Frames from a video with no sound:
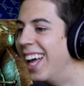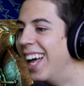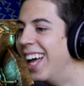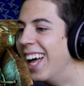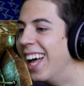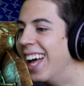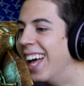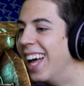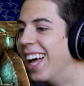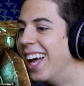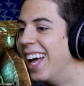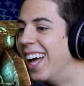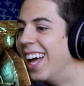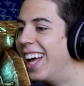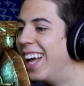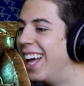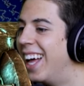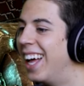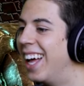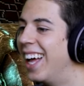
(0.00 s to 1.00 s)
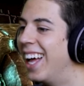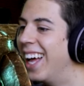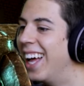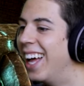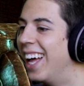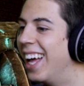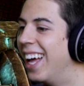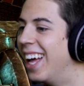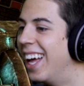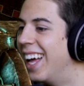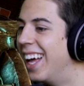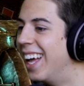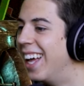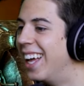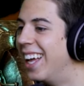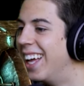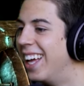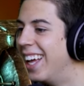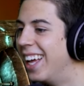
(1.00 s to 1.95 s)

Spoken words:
Nobody speaks.